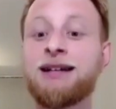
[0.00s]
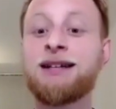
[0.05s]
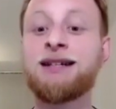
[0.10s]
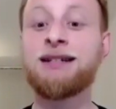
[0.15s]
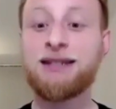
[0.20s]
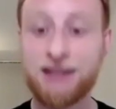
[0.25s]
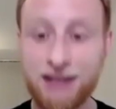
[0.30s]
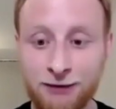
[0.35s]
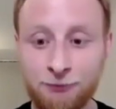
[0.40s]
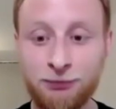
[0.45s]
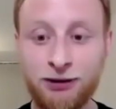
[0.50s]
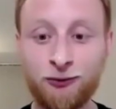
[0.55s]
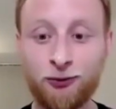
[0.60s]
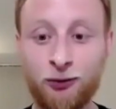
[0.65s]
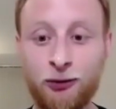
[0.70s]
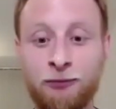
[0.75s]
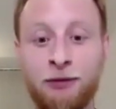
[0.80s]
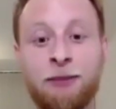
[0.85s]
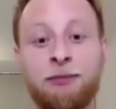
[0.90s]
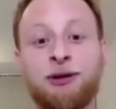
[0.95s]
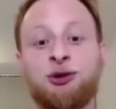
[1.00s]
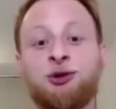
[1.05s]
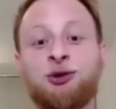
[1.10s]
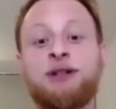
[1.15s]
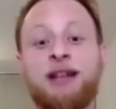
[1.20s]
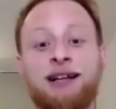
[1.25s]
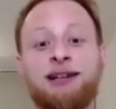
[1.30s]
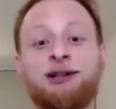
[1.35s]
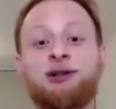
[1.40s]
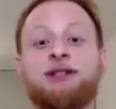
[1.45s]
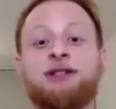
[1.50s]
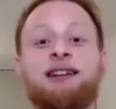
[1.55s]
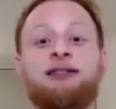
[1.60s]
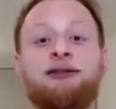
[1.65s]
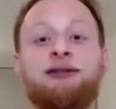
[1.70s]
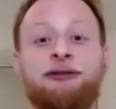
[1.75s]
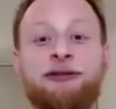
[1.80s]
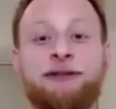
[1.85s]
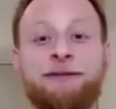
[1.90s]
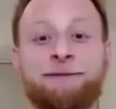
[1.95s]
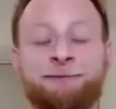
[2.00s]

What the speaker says: simply remember to tell yourself,